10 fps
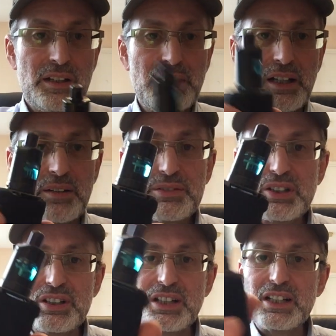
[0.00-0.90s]
Yeah,
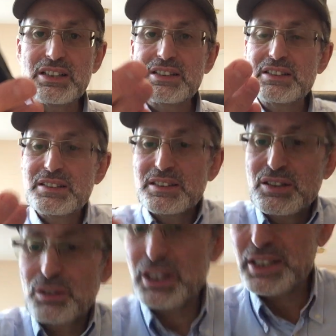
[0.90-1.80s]
so
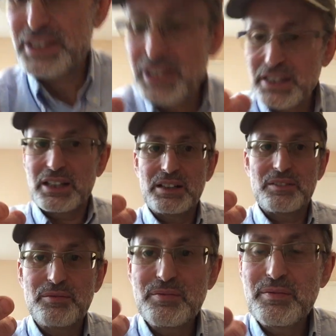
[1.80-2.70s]
let's see the,